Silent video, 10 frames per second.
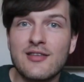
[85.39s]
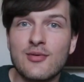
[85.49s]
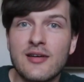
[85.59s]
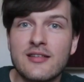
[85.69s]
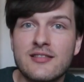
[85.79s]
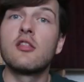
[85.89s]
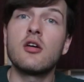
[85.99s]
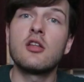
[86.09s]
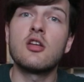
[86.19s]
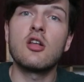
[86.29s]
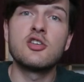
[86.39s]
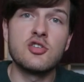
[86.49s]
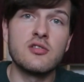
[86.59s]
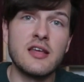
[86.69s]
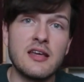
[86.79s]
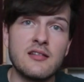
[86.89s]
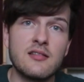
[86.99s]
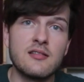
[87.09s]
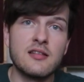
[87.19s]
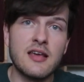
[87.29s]
into it. The only knowledge you'll
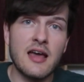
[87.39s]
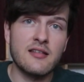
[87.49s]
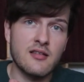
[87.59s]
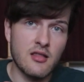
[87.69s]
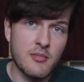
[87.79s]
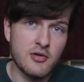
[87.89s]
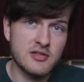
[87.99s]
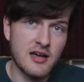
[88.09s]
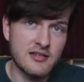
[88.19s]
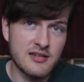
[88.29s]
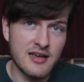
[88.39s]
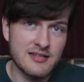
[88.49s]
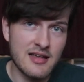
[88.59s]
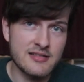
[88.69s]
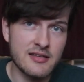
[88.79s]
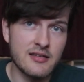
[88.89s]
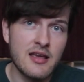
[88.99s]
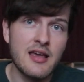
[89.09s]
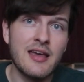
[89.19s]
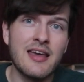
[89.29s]
need to get the most out of today's lesson
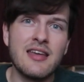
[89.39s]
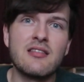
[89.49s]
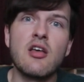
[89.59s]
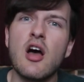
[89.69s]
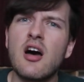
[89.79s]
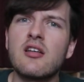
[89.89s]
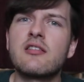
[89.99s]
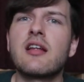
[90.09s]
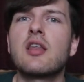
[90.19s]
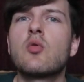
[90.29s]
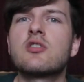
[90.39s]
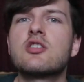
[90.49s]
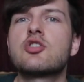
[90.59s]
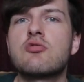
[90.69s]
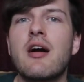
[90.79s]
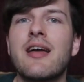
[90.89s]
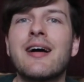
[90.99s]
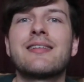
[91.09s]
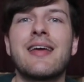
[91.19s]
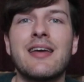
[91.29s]
is understanding what a
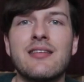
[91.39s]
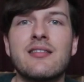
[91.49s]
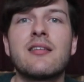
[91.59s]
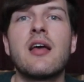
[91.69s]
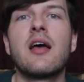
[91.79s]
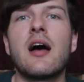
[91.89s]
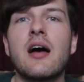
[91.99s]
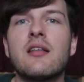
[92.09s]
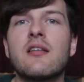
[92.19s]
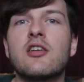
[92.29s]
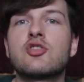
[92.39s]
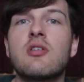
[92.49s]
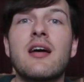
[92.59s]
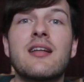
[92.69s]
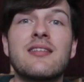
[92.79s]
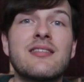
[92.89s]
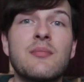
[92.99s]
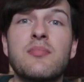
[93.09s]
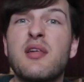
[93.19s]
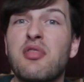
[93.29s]
triad is and a triad is
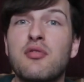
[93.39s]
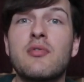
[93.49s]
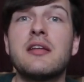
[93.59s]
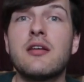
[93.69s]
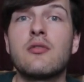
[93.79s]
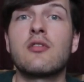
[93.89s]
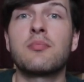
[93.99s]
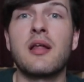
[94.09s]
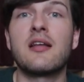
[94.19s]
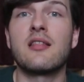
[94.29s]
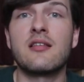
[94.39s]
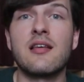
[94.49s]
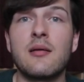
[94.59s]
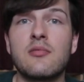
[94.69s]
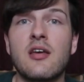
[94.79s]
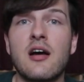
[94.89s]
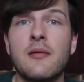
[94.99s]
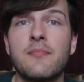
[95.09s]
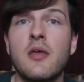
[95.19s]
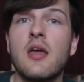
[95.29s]
simply three notes played at the same
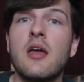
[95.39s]
time.